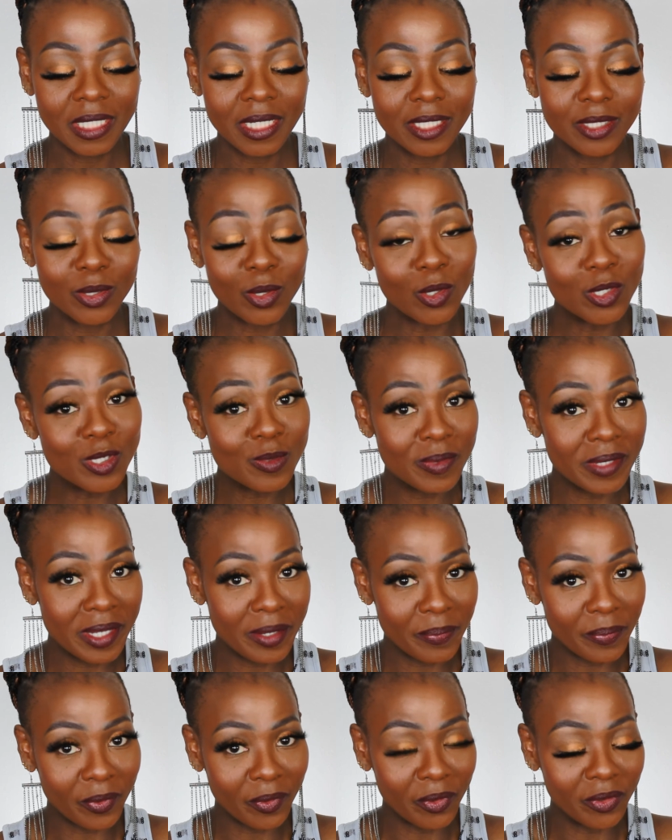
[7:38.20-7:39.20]
Don't Be
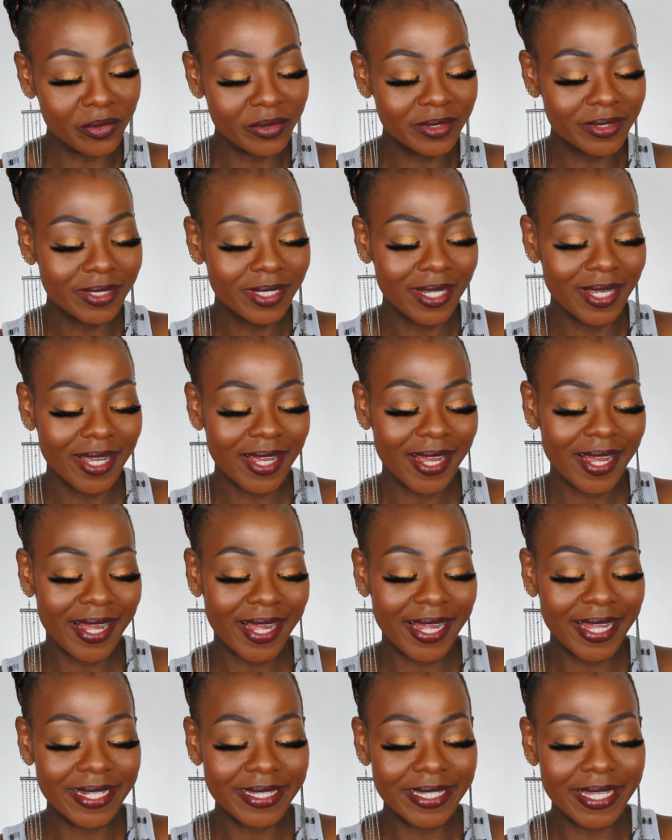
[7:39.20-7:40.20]
a Prawn,
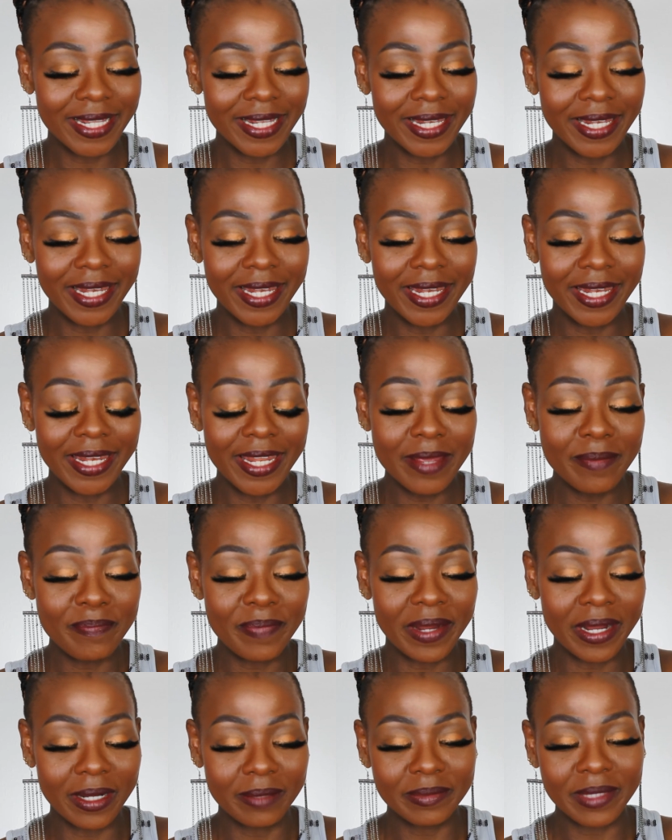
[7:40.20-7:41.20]
and the lip
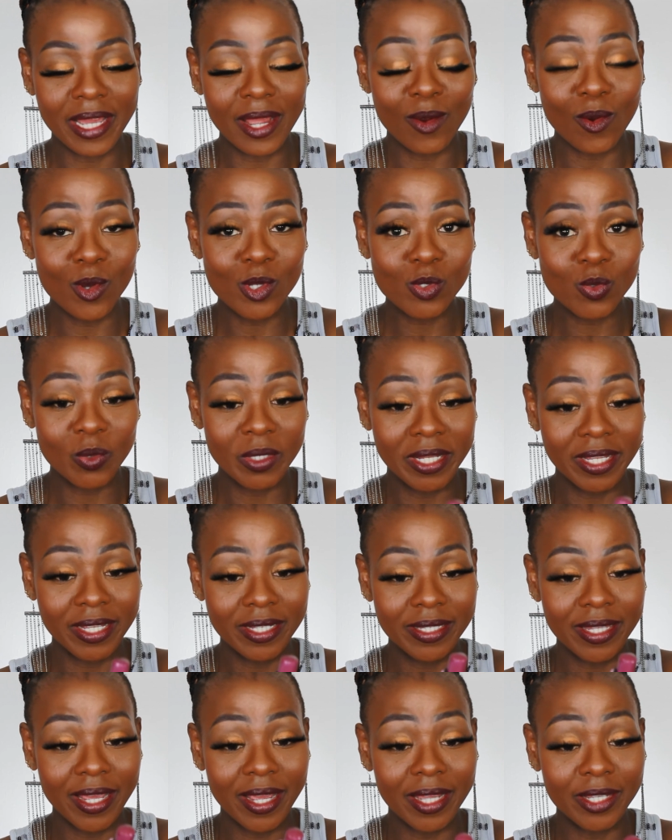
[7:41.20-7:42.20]
balm that goes with it,
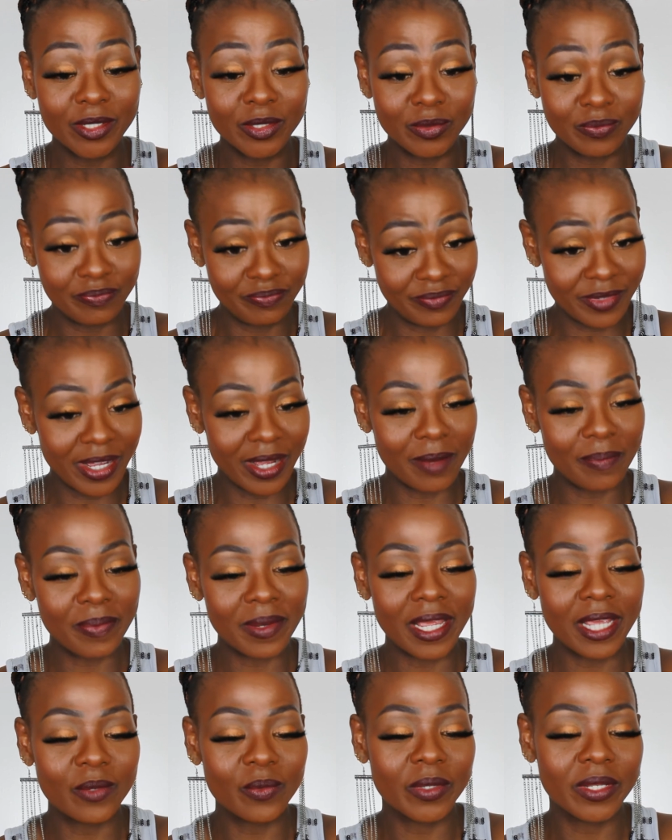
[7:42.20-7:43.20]
that I
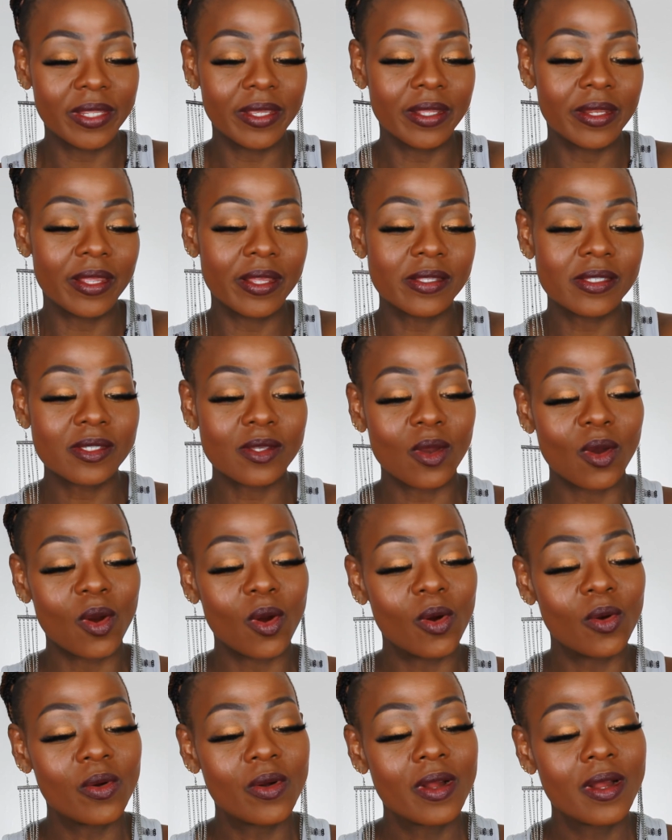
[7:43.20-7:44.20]
applied with it, it's
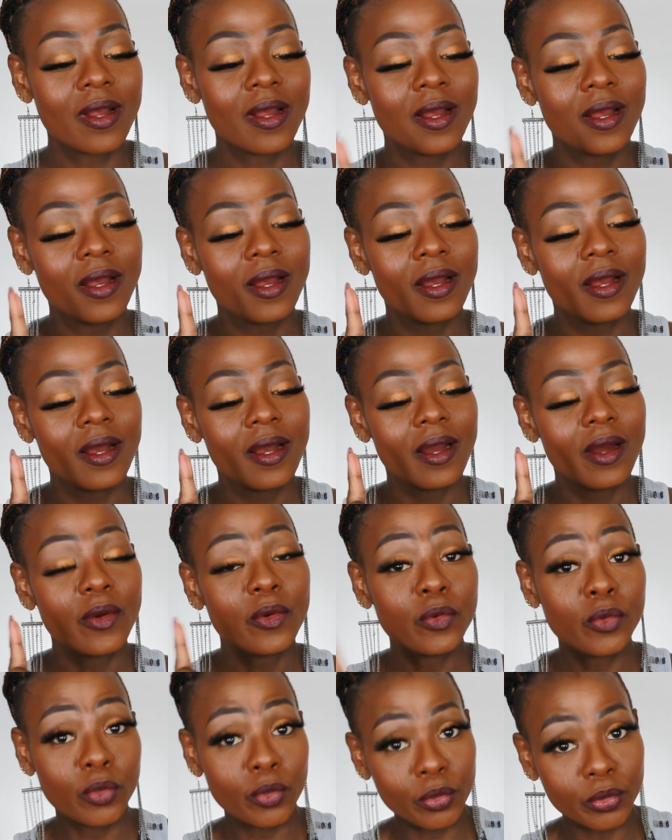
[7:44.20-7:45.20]
called
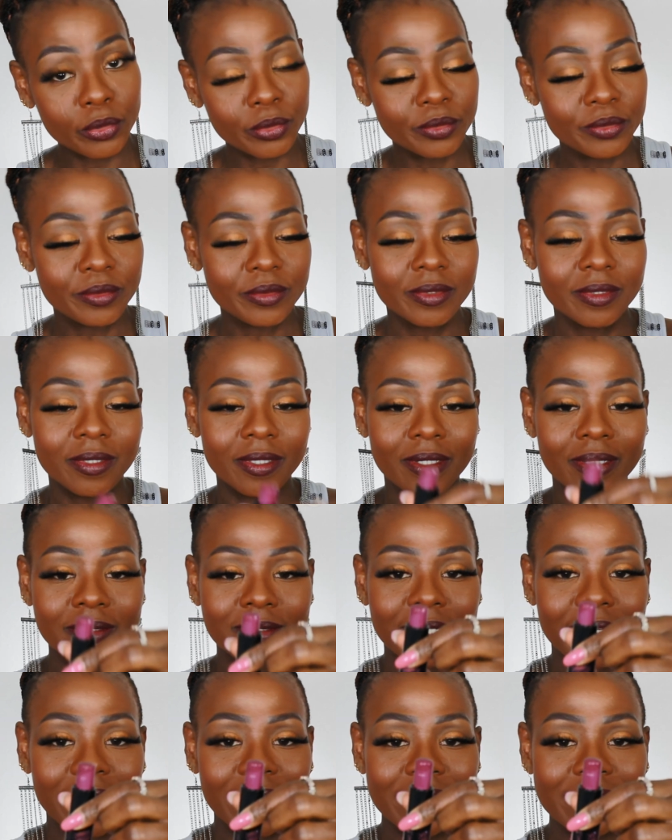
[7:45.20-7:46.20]
Rue. All
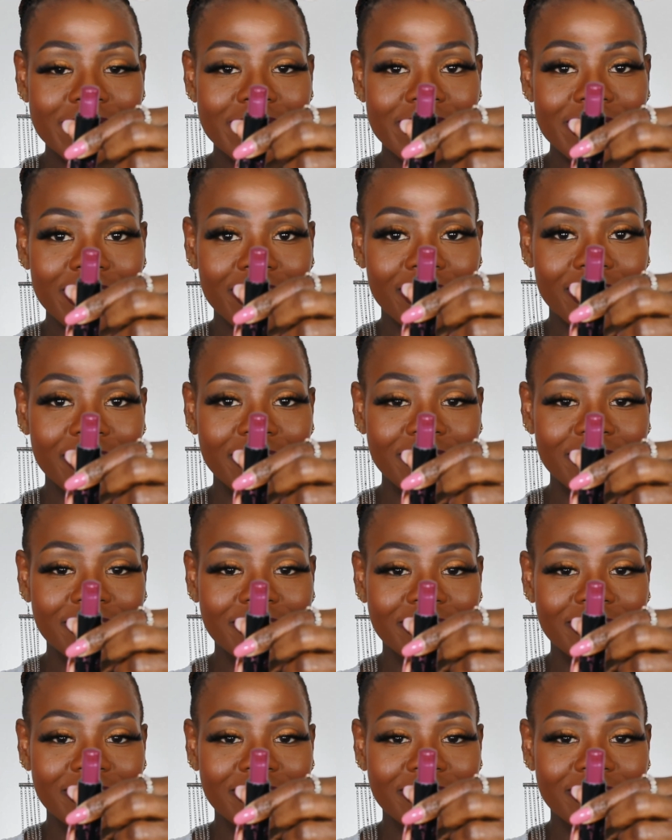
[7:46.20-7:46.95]
right, see,